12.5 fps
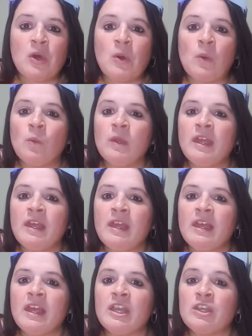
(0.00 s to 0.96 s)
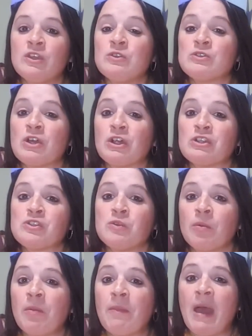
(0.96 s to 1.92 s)
we can use our
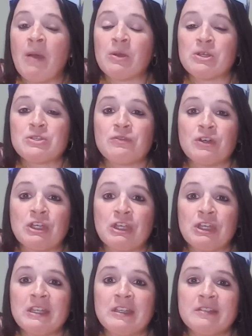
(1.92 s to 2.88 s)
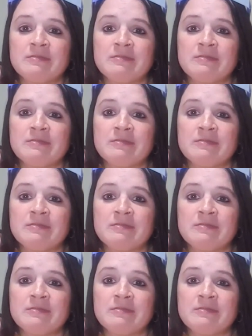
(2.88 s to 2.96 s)
superpowers for good.